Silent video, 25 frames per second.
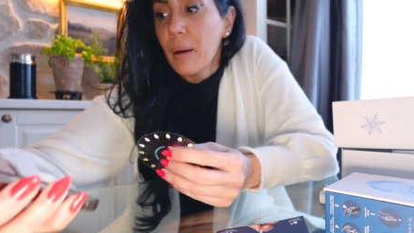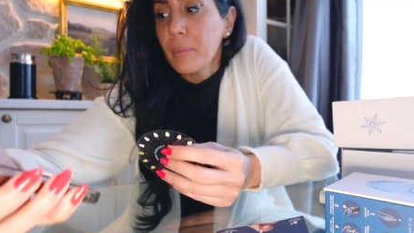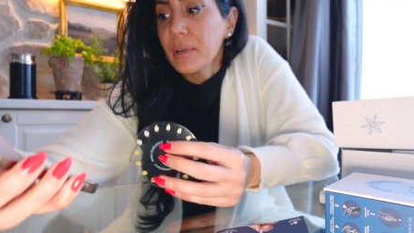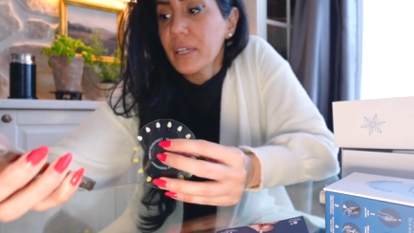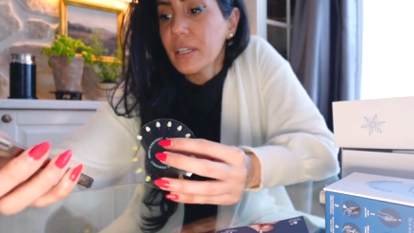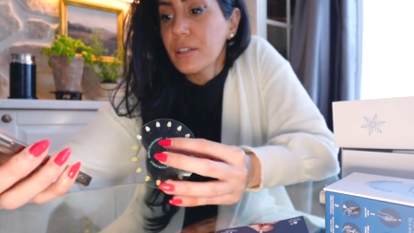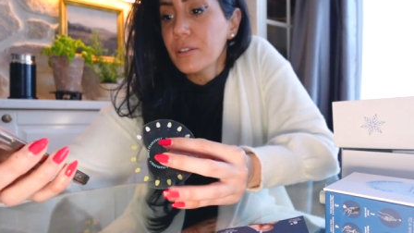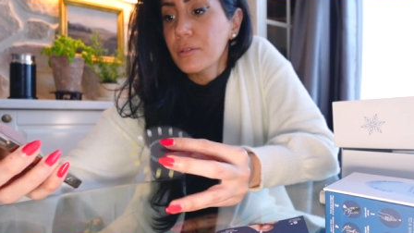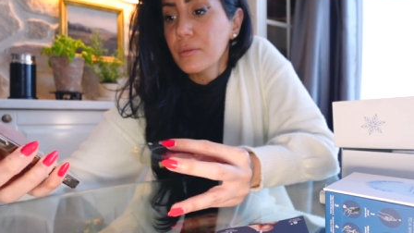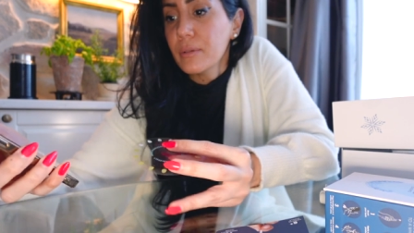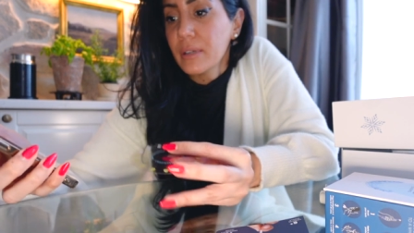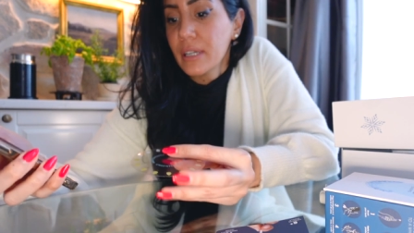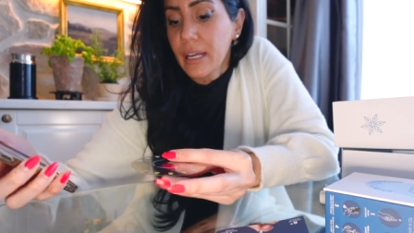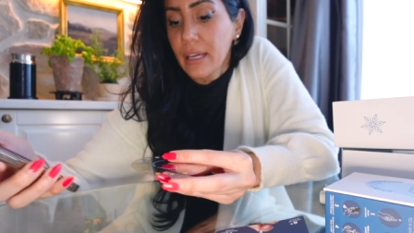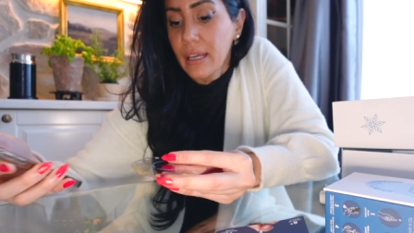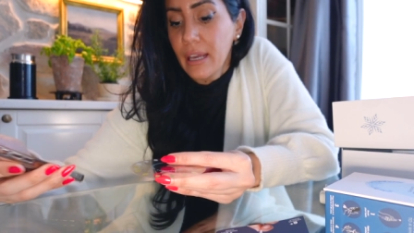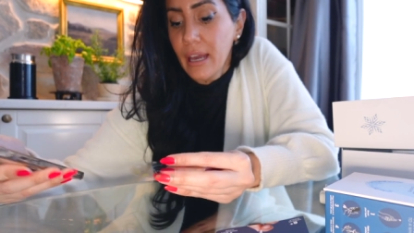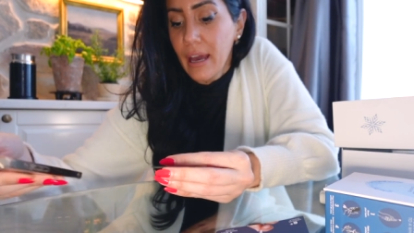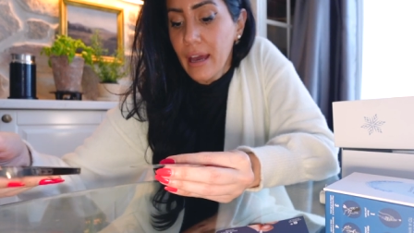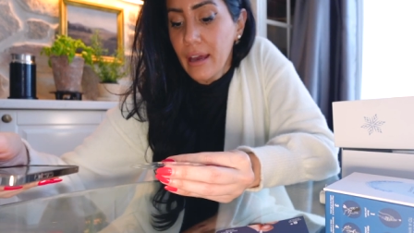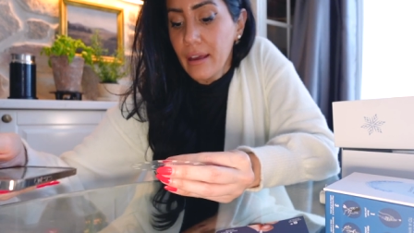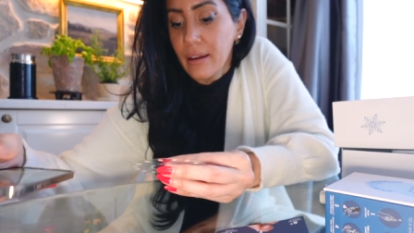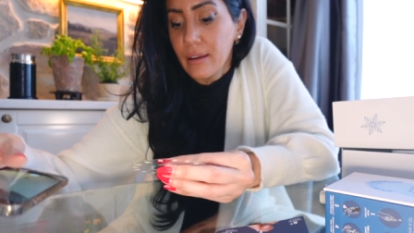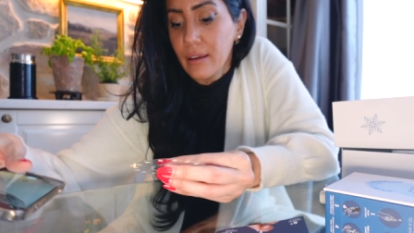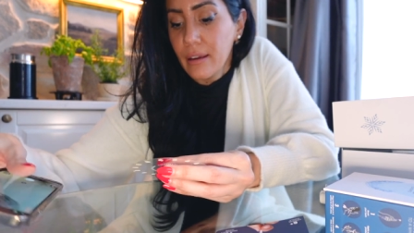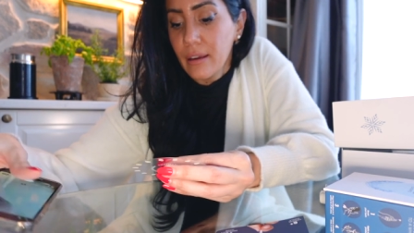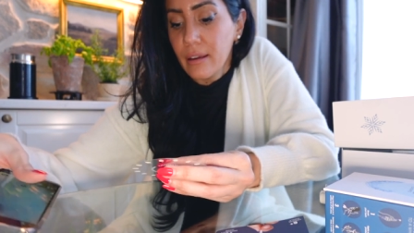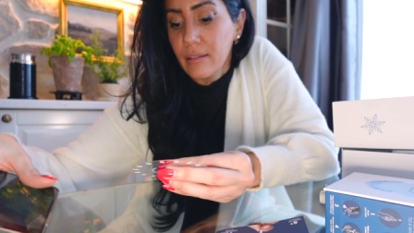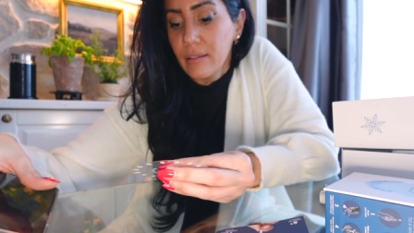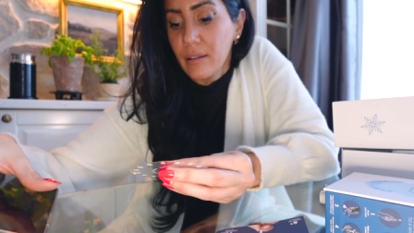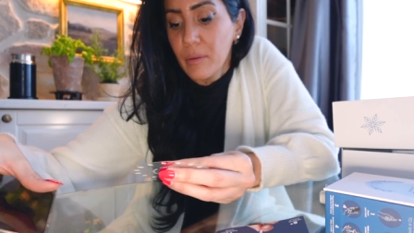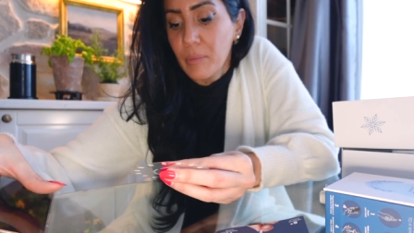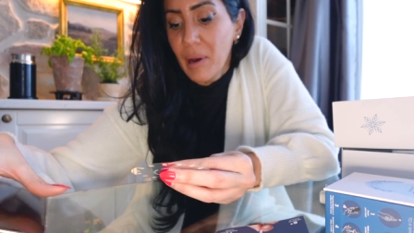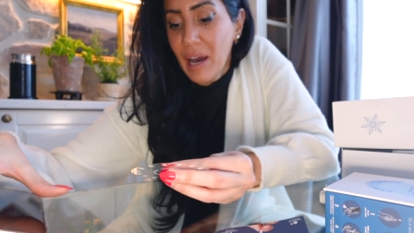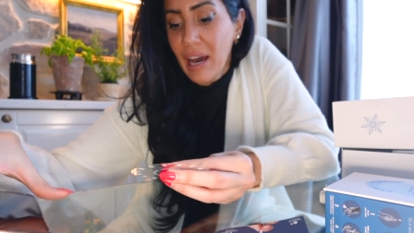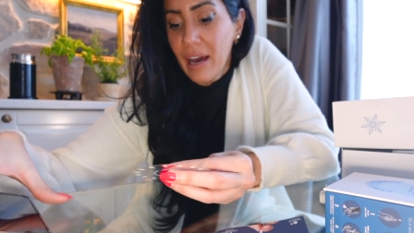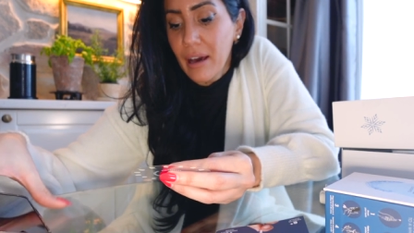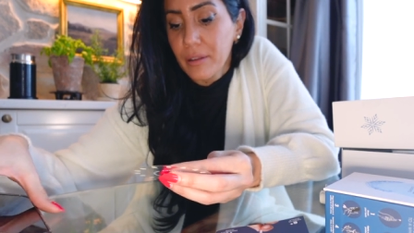gonna do it again in the
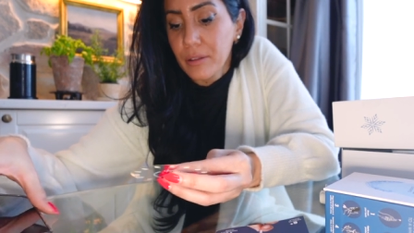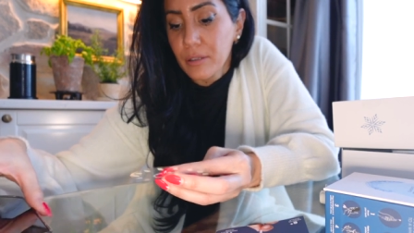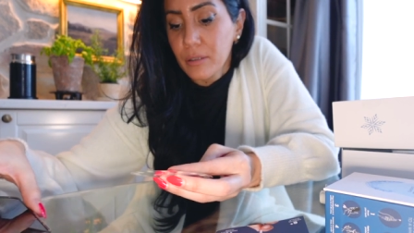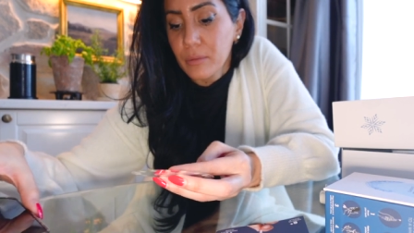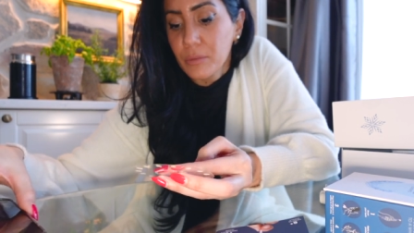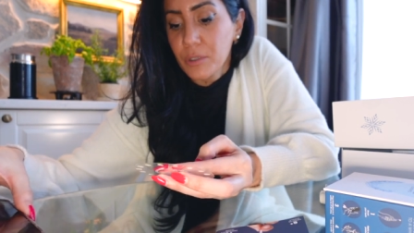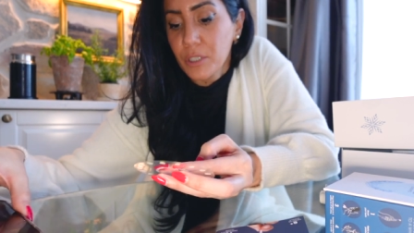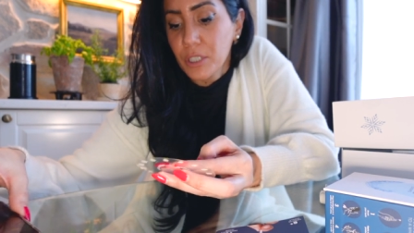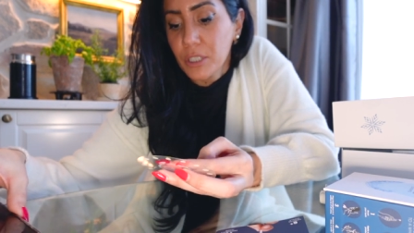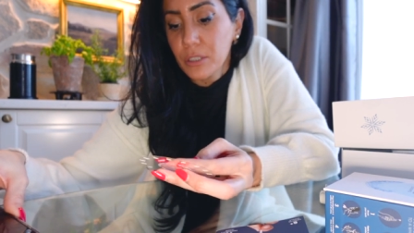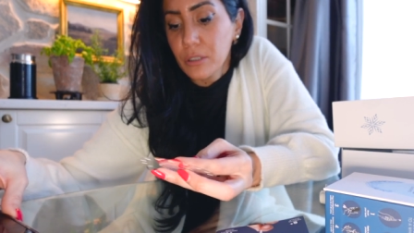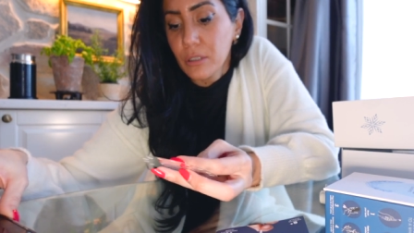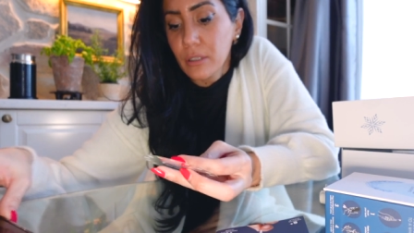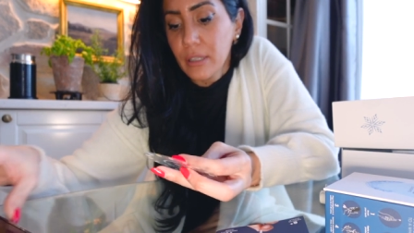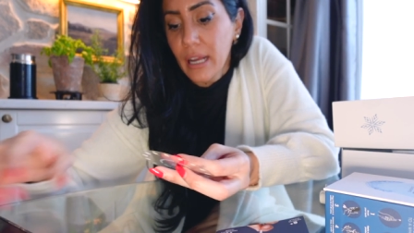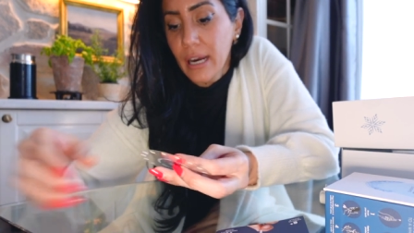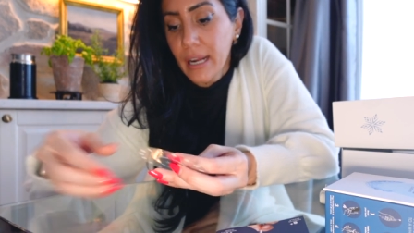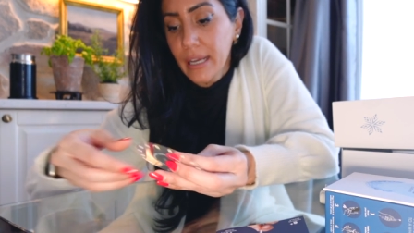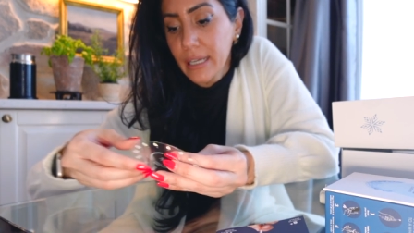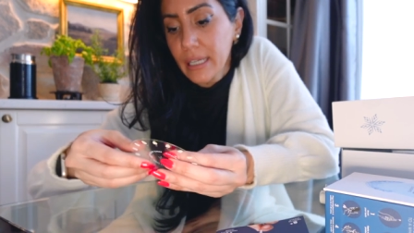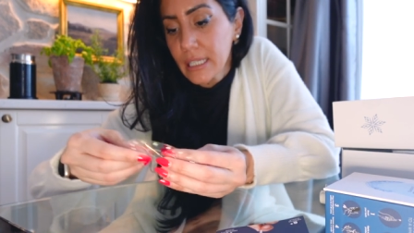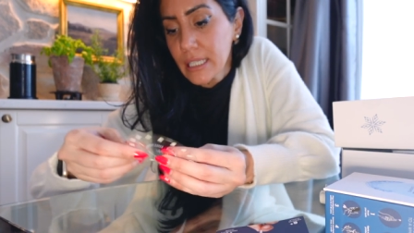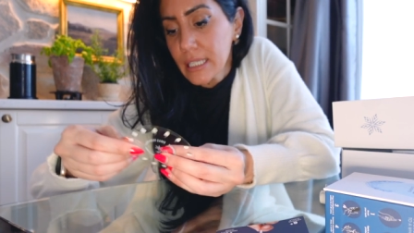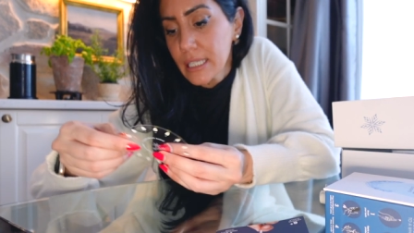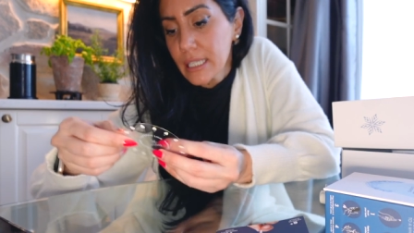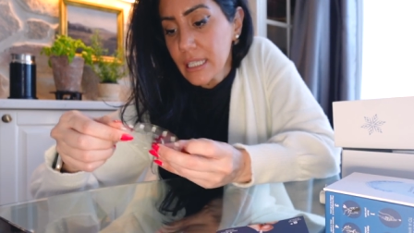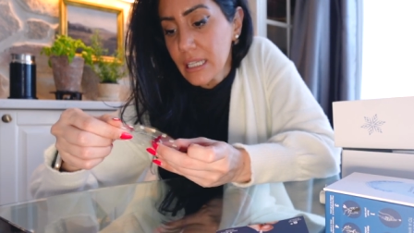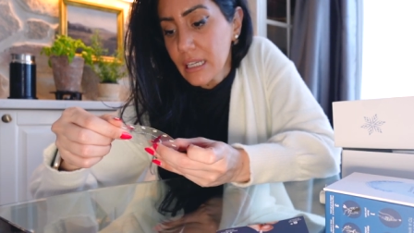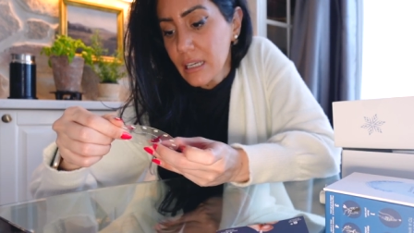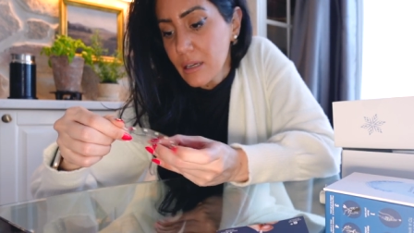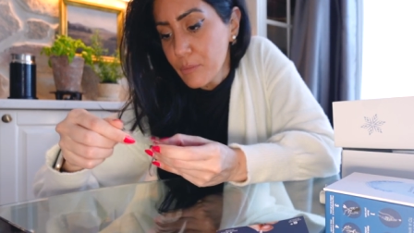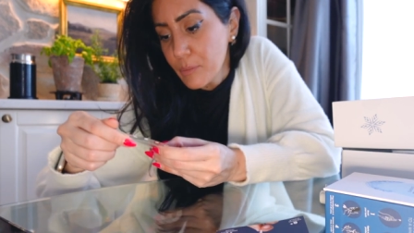bathroom just so that I can see,